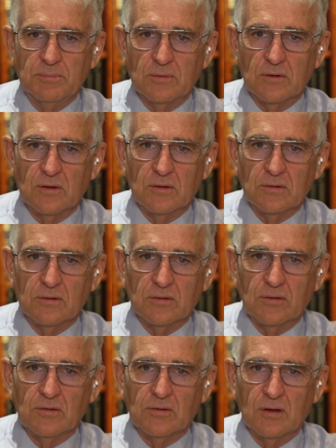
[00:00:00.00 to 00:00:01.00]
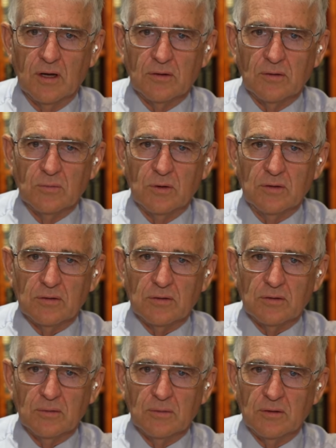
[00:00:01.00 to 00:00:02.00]
people who are associated with
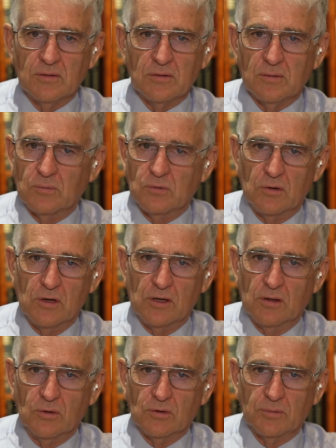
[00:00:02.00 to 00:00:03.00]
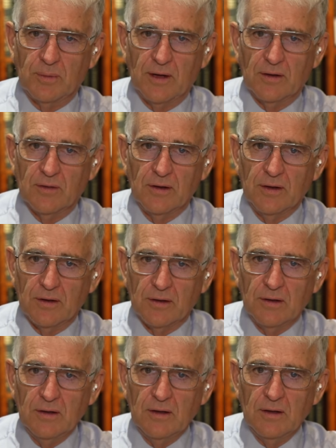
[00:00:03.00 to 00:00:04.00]
it. Uh, there's some real horsepower
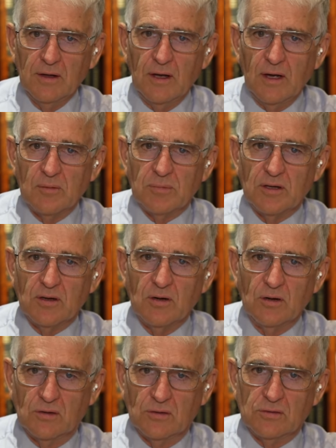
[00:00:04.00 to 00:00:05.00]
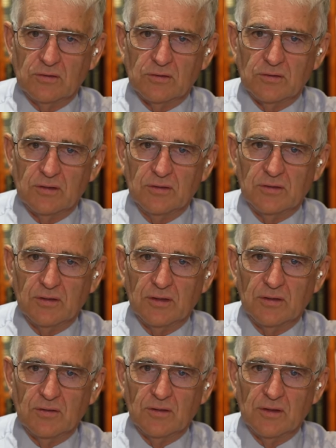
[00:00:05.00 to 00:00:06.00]
there, because, as he
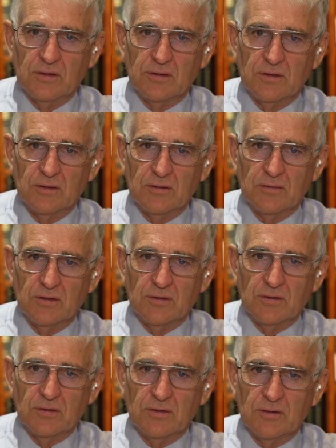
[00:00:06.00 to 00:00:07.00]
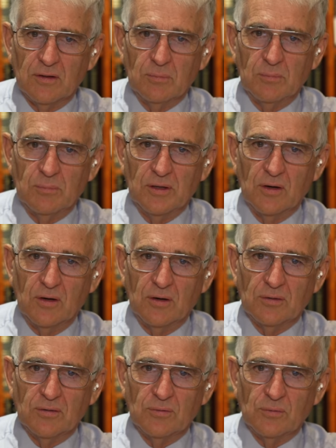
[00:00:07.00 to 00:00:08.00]
says, the old university seemed
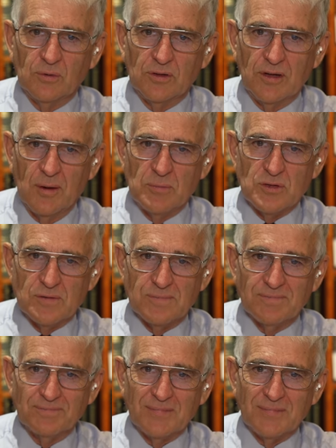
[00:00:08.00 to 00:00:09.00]
beyond redemption.